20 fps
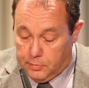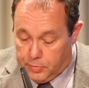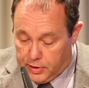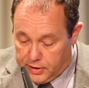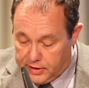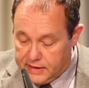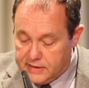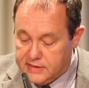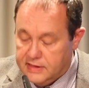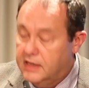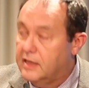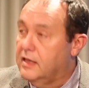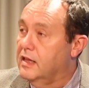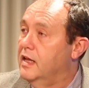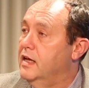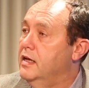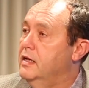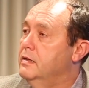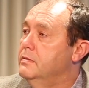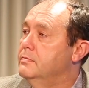
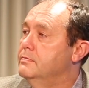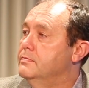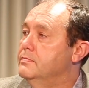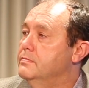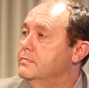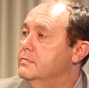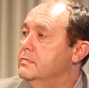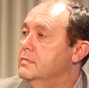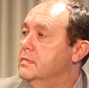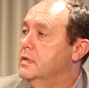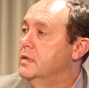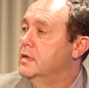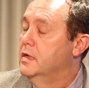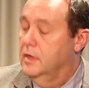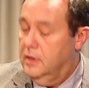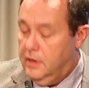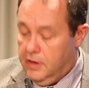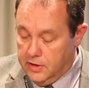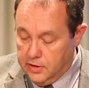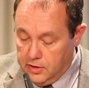politically,
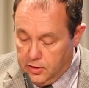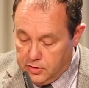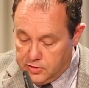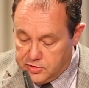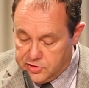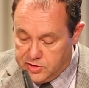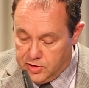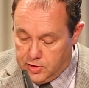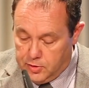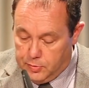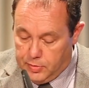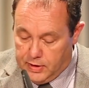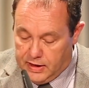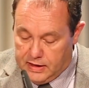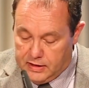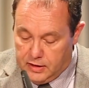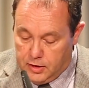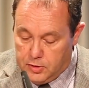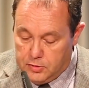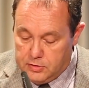and also
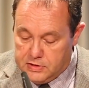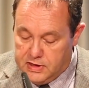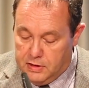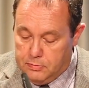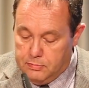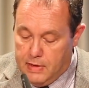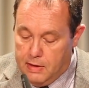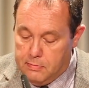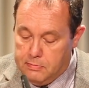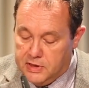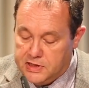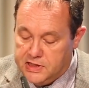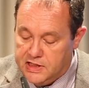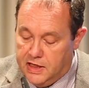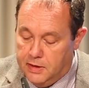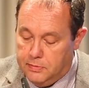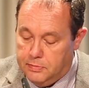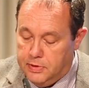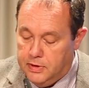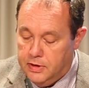by losing
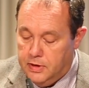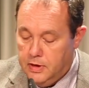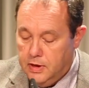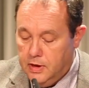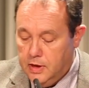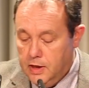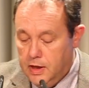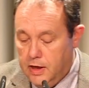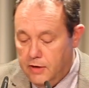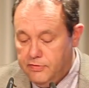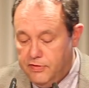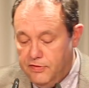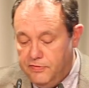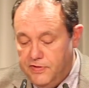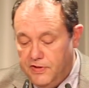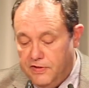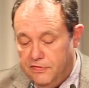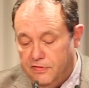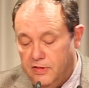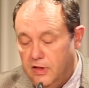membership of the
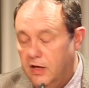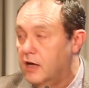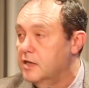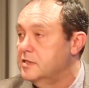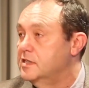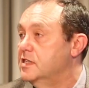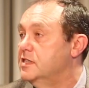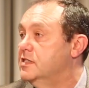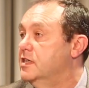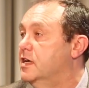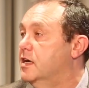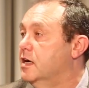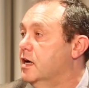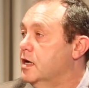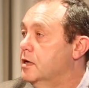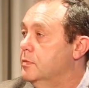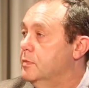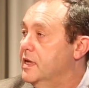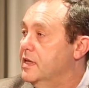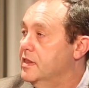fifth largest
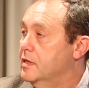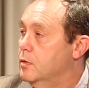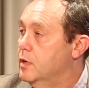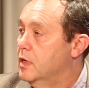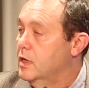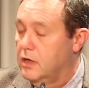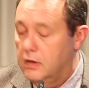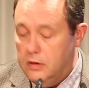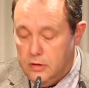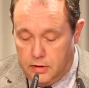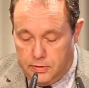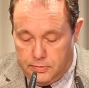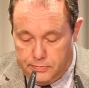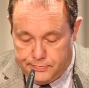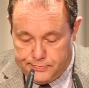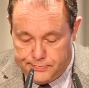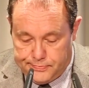economy in the world.